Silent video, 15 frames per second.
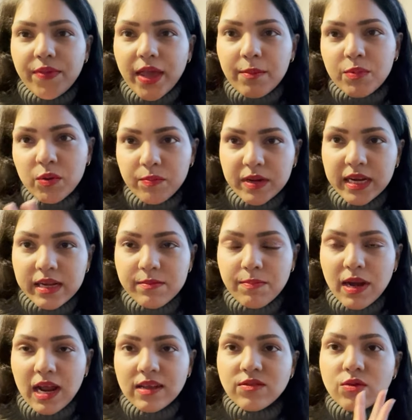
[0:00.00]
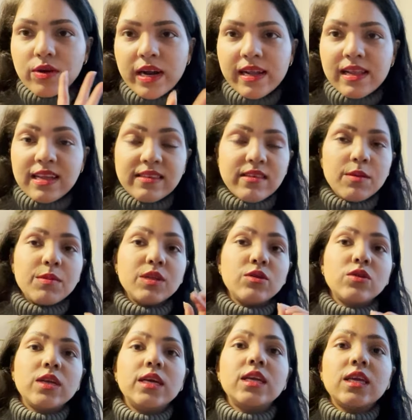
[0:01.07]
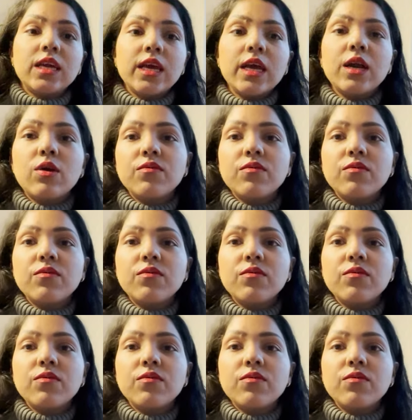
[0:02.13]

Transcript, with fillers: appropriate plants, or at least able to take care